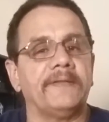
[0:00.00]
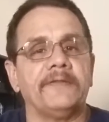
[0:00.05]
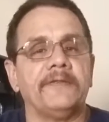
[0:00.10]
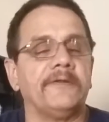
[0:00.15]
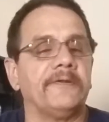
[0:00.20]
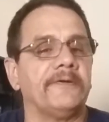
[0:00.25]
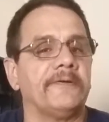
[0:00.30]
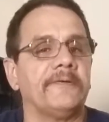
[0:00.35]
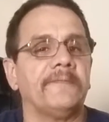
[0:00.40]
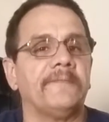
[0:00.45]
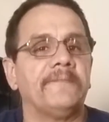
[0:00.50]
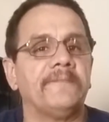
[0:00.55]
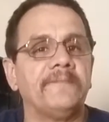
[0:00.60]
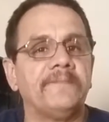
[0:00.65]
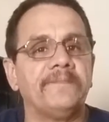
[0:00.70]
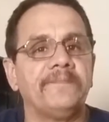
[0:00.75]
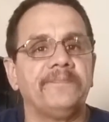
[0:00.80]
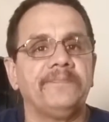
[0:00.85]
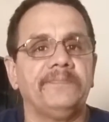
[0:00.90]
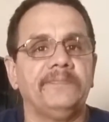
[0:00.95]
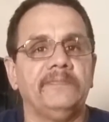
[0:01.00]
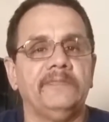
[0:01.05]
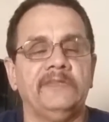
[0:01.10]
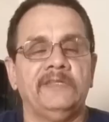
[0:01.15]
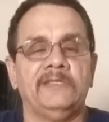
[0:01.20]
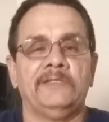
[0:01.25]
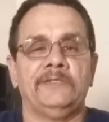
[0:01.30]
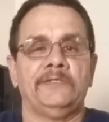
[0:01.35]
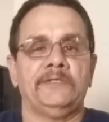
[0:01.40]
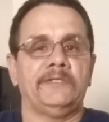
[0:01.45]
you know,
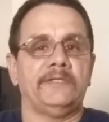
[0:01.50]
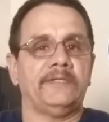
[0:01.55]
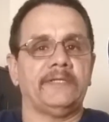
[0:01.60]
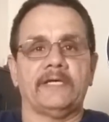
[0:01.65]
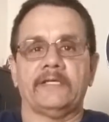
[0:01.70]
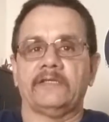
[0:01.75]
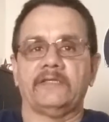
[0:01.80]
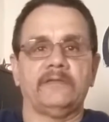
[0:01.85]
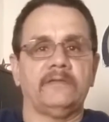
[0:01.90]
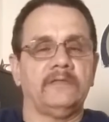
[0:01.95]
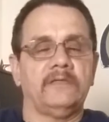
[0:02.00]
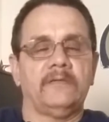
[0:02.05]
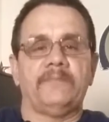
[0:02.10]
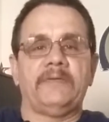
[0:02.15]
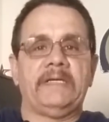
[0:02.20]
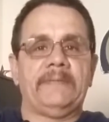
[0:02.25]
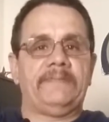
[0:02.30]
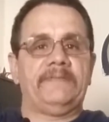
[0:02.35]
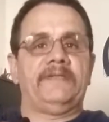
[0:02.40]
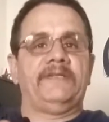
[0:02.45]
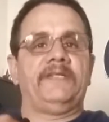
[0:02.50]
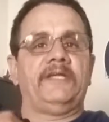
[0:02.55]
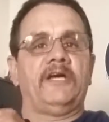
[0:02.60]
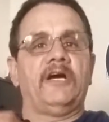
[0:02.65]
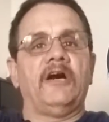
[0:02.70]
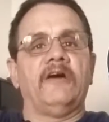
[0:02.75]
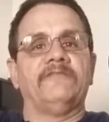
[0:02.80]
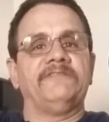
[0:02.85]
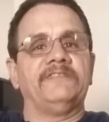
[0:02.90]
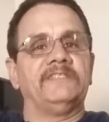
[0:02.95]
not the people in the
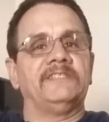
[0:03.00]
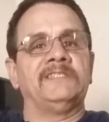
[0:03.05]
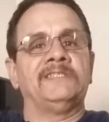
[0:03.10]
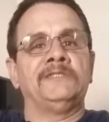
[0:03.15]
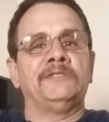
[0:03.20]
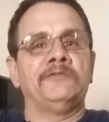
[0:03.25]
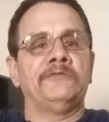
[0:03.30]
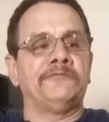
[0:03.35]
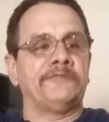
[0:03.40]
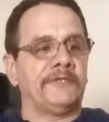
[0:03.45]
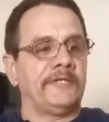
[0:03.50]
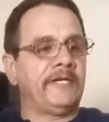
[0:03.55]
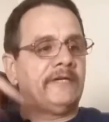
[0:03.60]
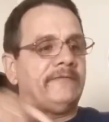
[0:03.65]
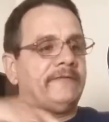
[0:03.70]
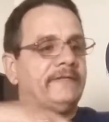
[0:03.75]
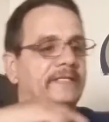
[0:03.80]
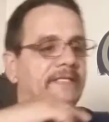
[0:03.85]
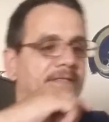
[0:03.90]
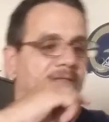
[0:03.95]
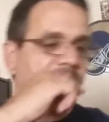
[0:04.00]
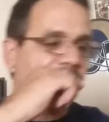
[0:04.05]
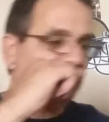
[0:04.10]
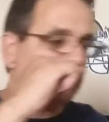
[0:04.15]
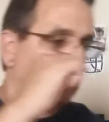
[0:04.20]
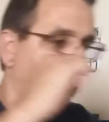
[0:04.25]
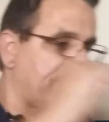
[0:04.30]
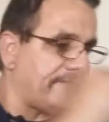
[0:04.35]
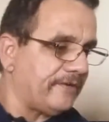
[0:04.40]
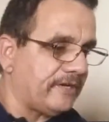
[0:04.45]
office. For
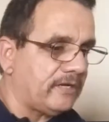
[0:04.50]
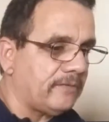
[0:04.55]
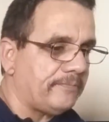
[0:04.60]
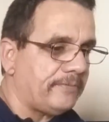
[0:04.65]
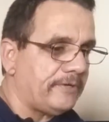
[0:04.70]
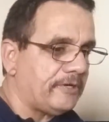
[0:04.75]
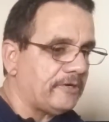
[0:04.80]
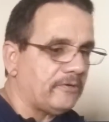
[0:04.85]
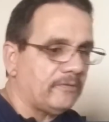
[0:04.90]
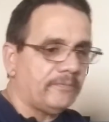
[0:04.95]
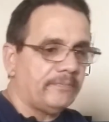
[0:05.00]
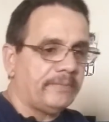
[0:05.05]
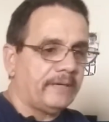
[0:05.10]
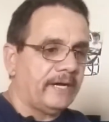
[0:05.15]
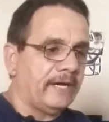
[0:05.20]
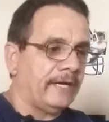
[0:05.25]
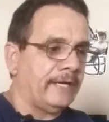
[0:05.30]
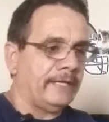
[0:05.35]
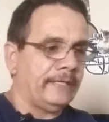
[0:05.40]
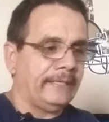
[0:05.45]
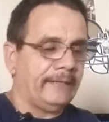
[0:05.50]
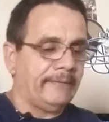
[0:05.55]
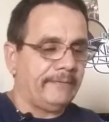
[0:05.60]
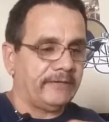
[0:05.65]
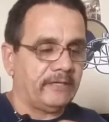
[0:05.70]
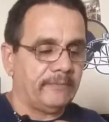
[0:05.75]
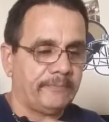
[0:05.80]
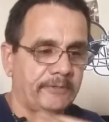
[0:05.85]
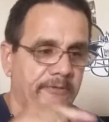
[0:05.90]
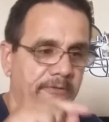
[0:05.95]
every computer bought and every
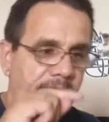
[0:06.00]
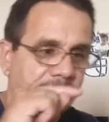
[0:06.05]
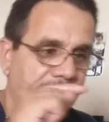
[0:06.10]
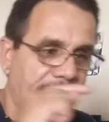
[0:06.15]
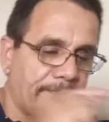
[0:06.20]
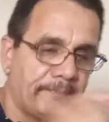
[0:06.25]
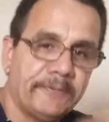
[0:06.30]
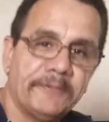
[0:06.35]
computer they